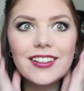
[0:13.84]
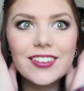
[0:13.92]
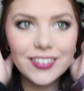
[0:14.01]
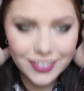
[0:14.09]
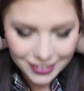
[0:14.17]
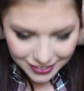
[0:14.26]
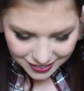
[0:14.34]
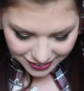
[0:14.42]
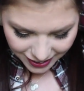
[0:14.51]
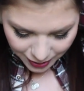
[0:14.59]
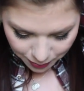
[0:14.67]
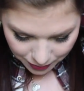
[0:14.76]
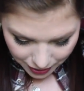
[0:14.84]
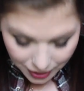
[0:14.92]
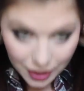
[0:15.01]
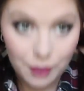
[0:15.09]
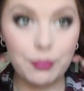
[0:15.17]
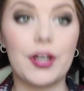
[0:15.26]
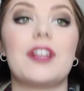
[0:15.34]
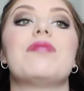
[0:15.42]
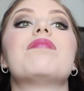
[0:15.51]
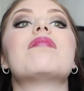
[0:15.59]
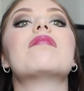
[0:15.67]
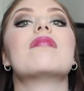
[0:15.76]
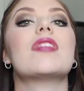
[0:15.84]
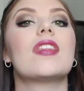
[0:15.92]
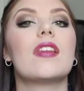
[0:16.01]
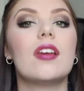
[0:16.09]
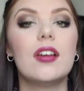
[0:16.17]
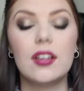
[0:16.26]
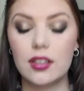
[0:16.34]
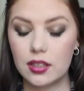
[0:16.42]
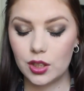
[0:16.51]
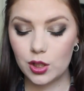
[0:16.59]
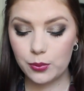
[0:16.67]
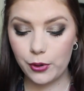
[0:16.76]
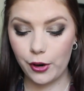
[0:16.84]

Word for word: all the time. But no